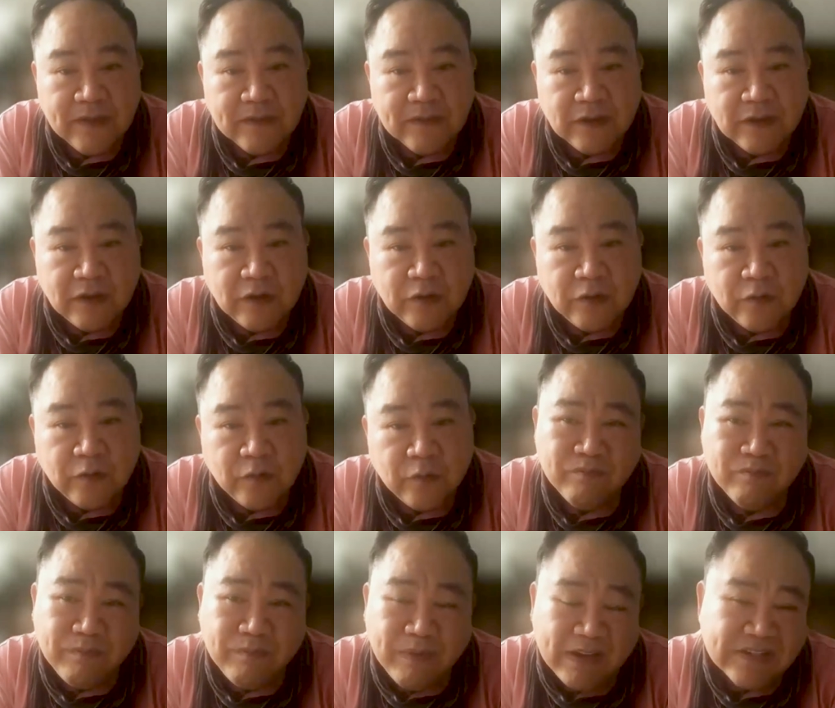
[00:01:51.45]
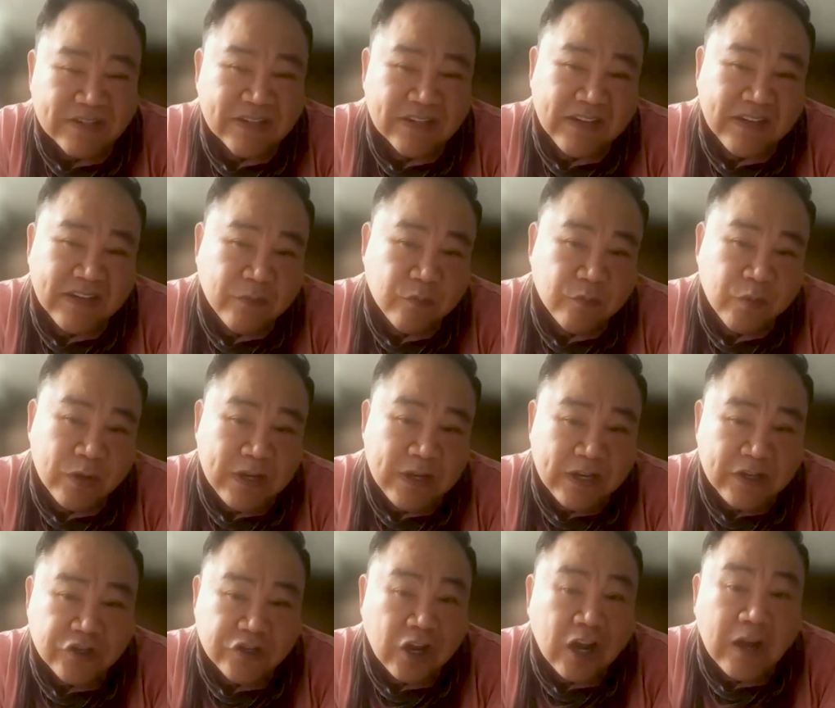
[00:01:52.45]
So basically we
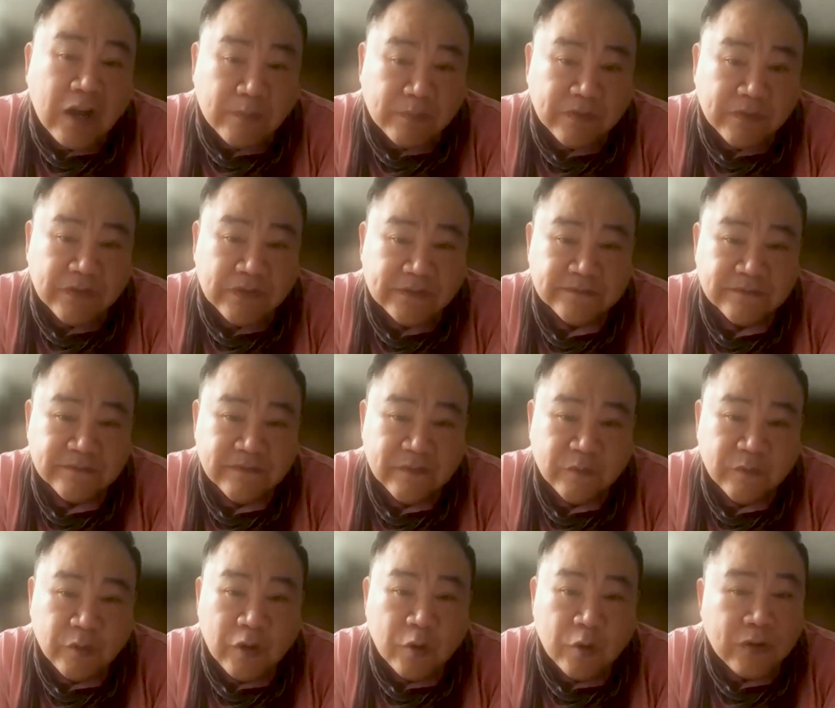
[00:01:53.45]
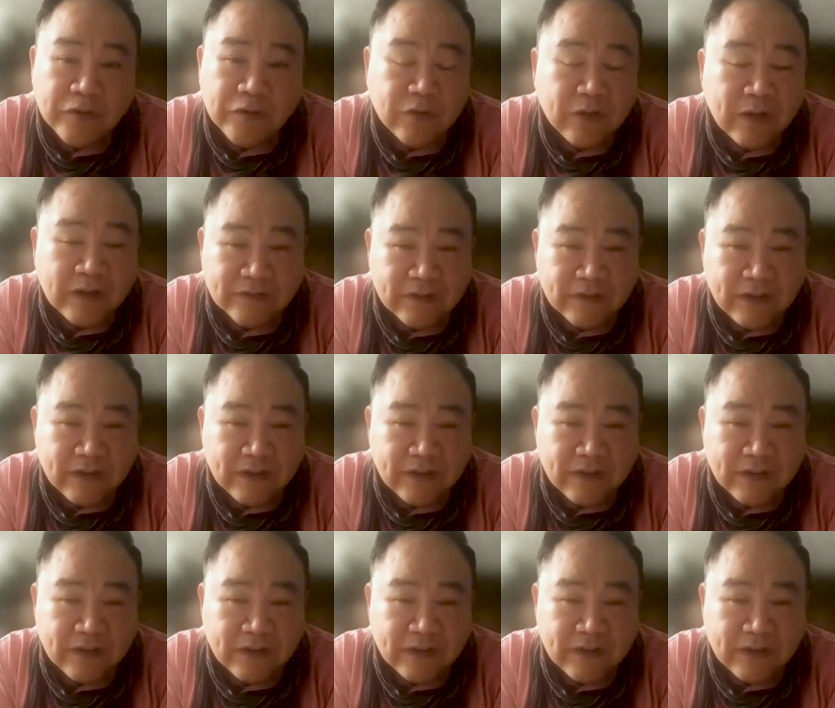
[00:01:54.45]
need jobs. Yeah. We don't want to do this